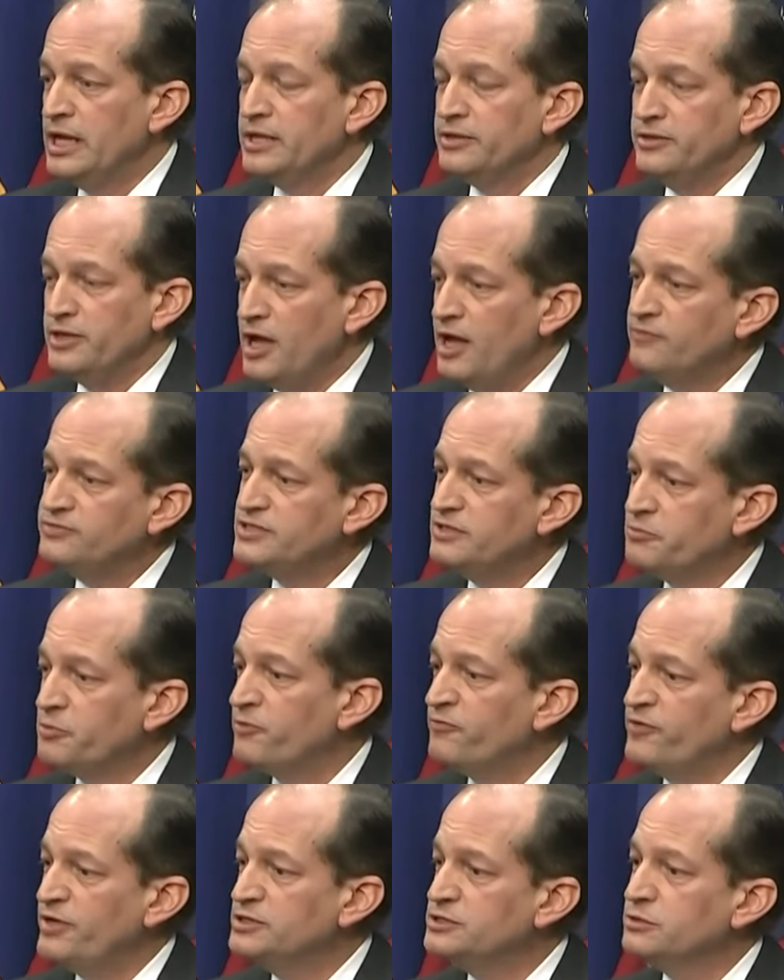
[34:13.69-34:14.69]
The Office of
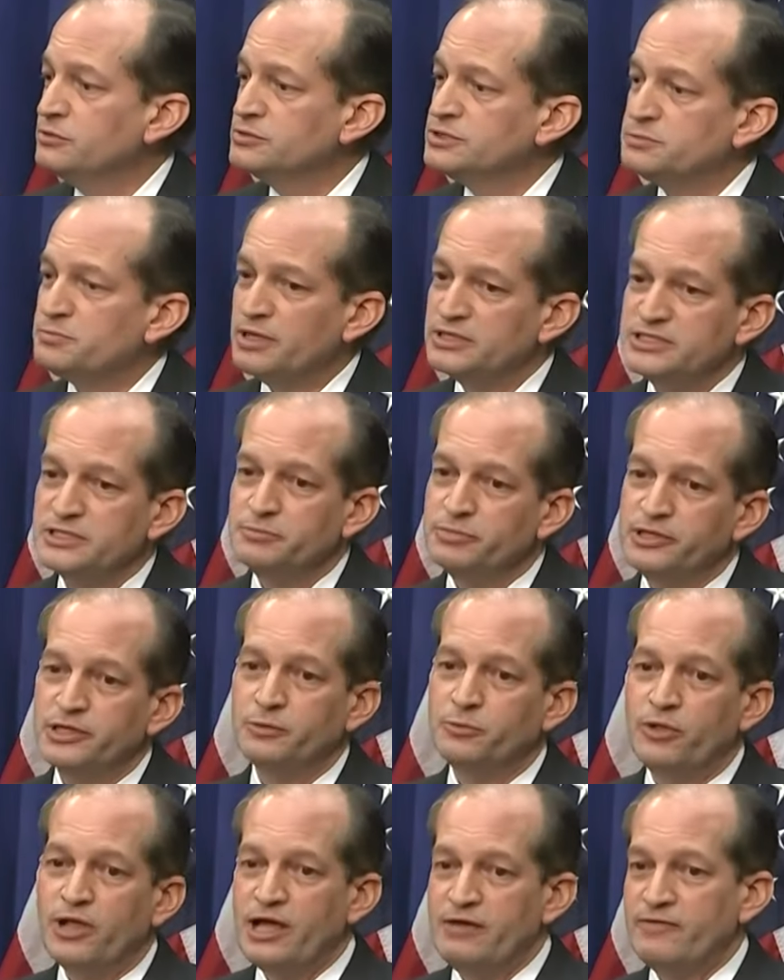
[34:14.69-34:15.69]
Professional Responsibility
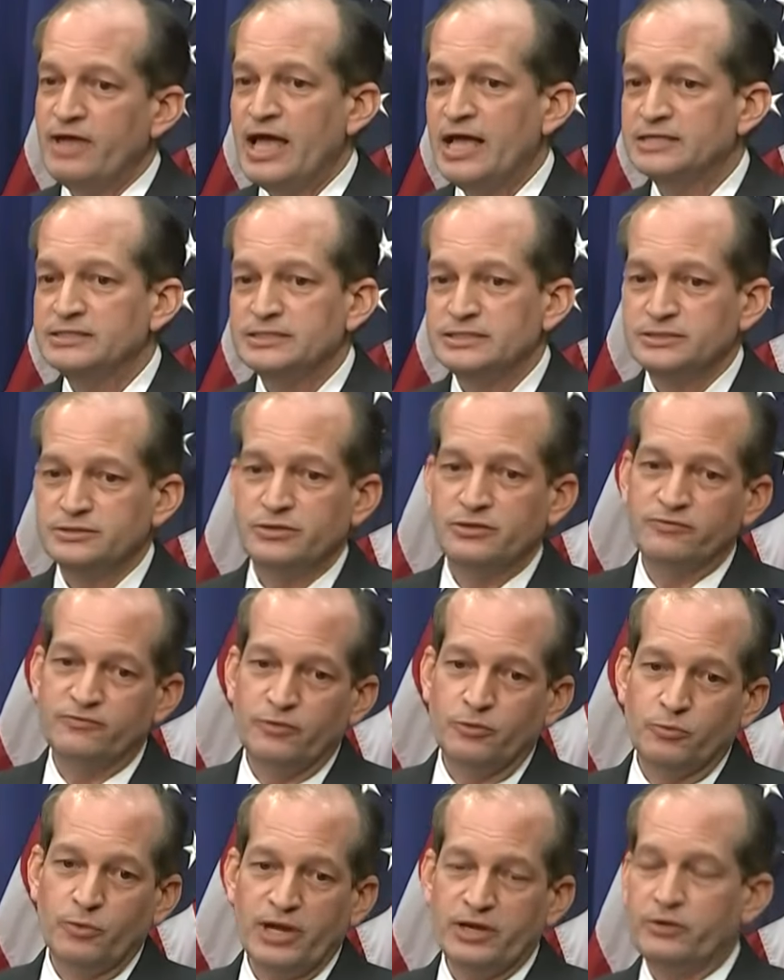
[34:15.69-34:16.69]
will have access to the
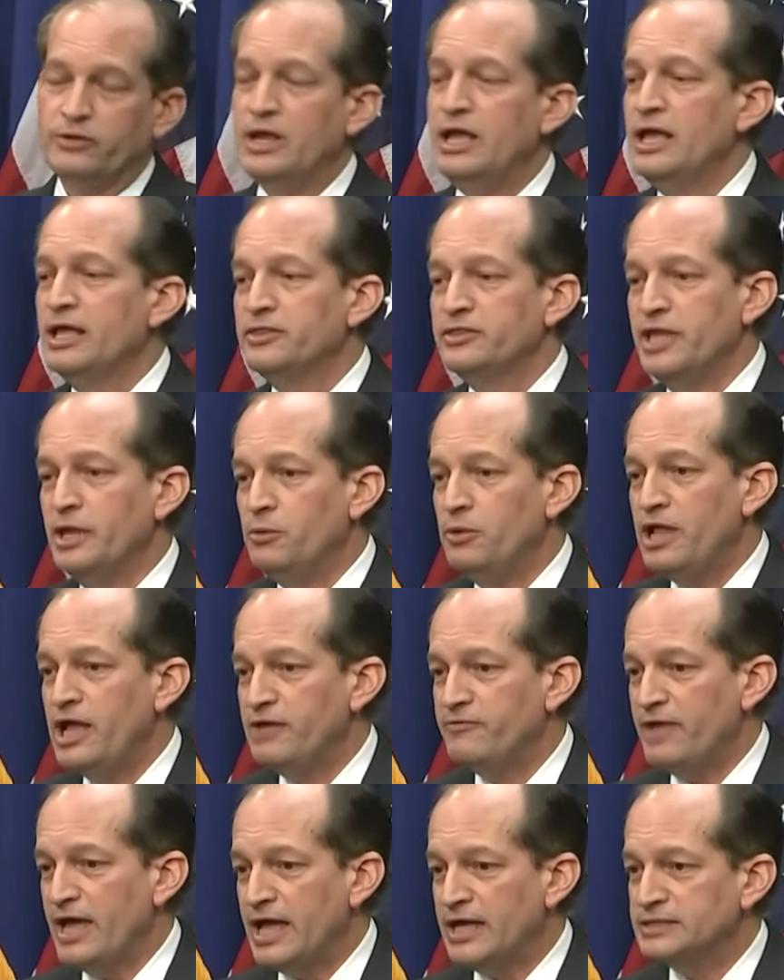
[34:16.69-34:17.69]
full record. They will
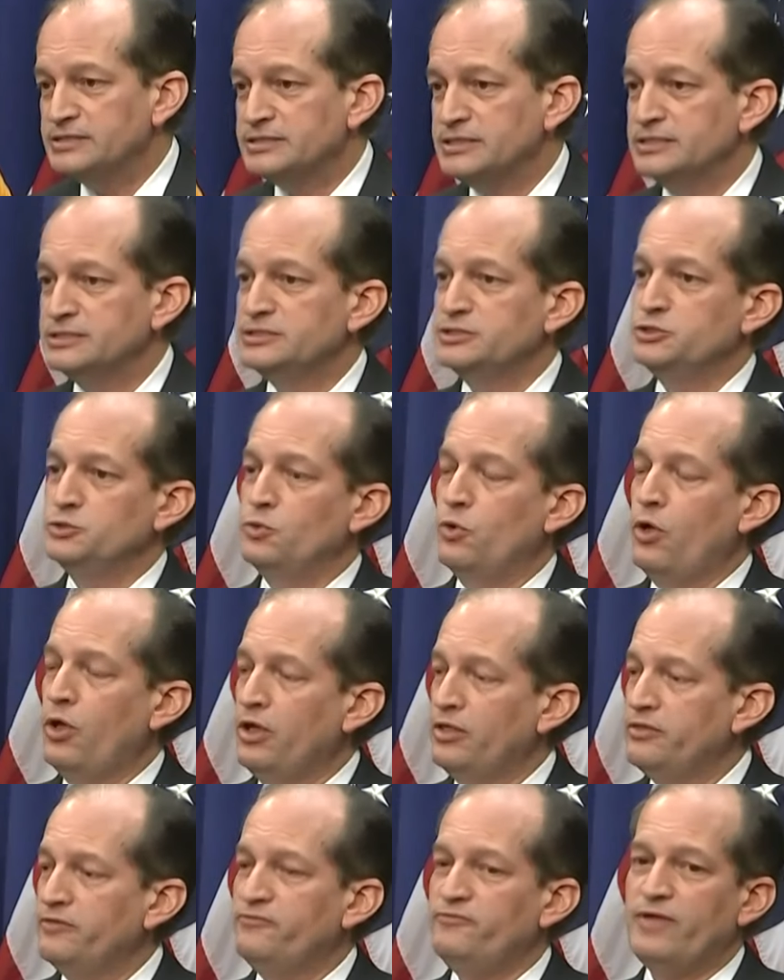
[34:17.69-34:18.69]
have access to
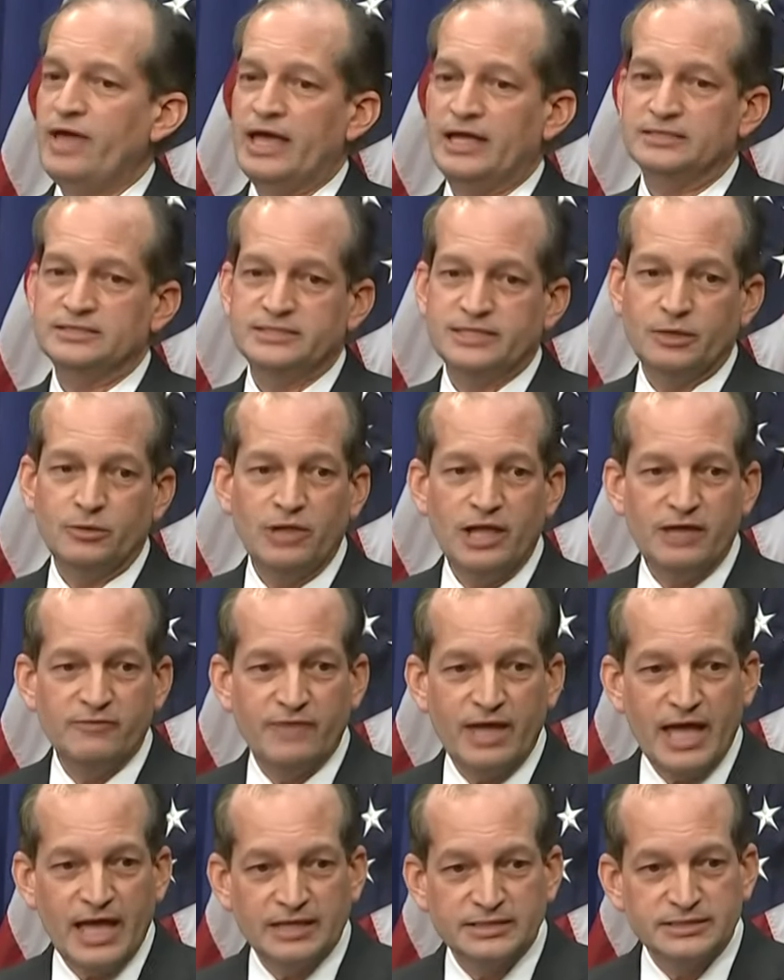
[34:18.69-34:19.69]
all the facts. They will have
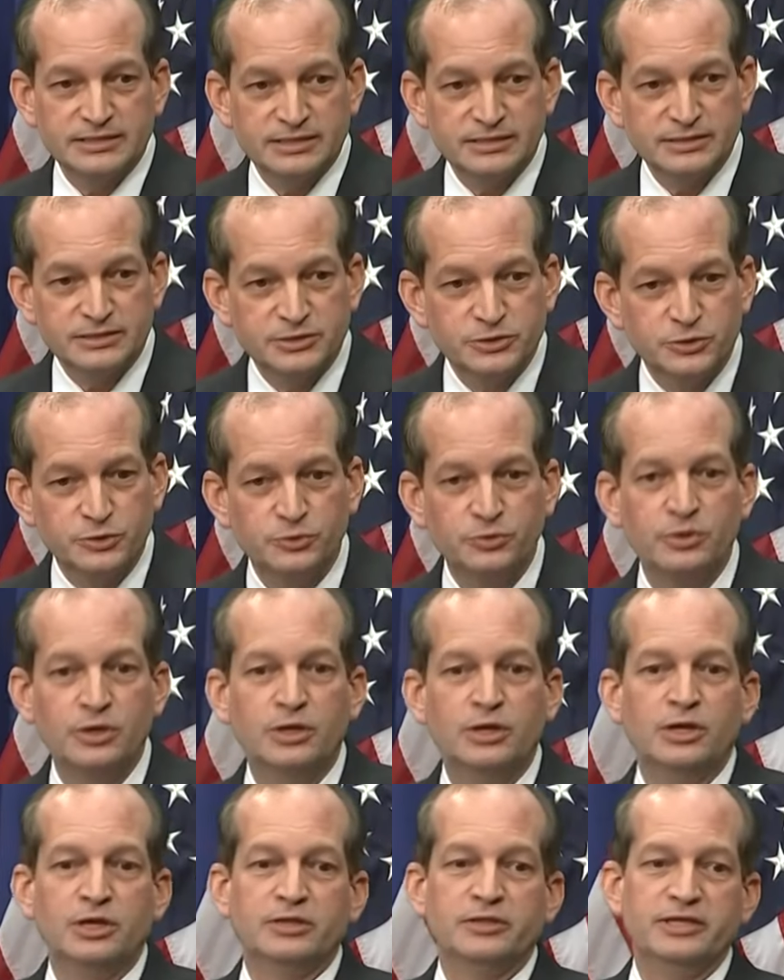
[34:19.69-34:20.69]
access to
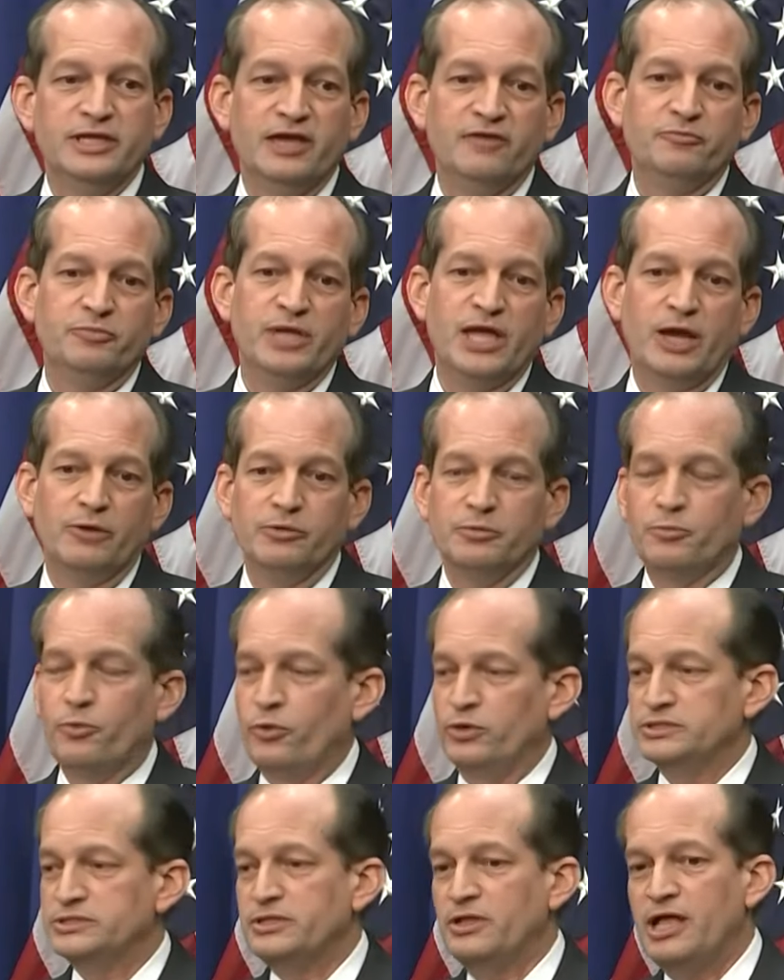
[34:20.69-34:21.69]
the FBI
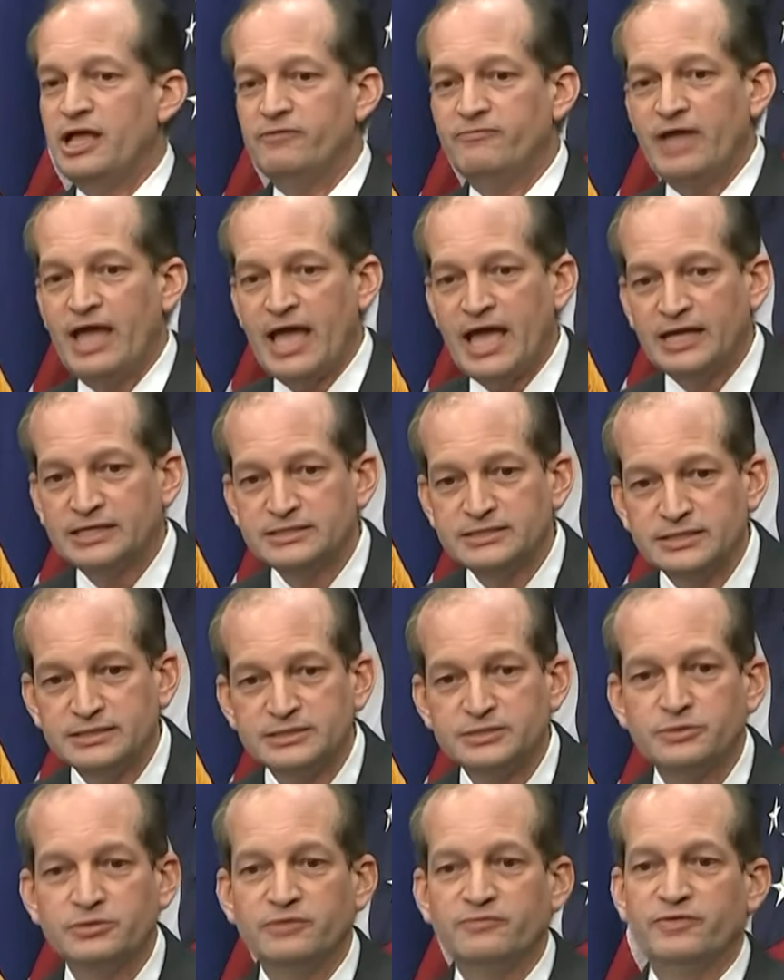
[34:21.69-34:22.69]
reports. They'll have access
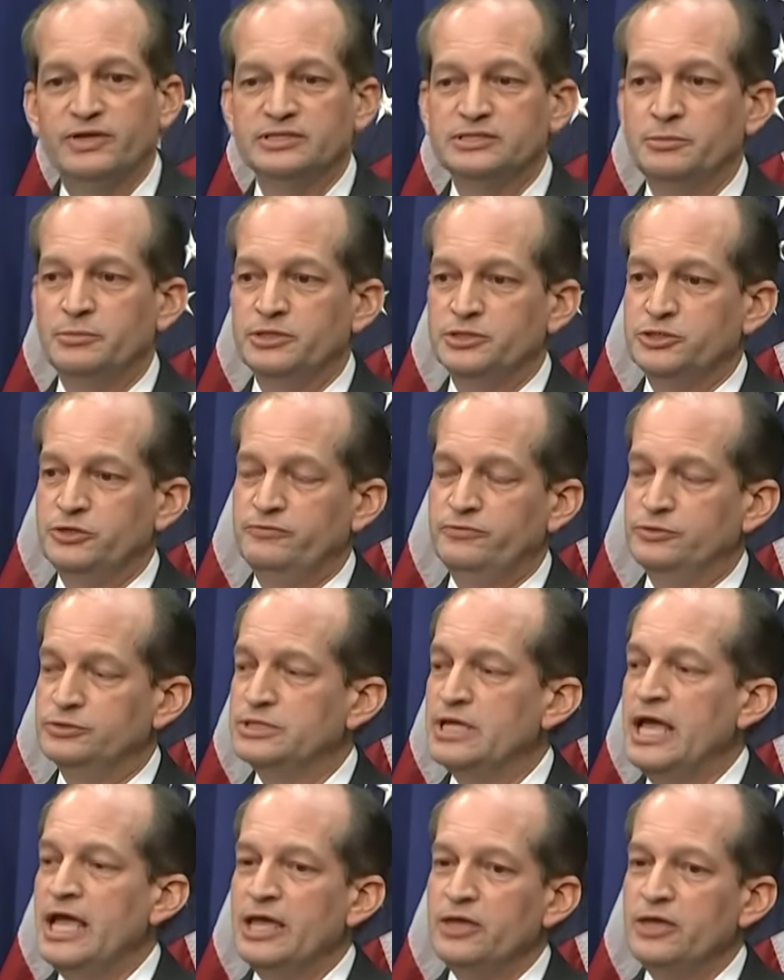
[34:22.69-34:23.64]
to the victim interviews.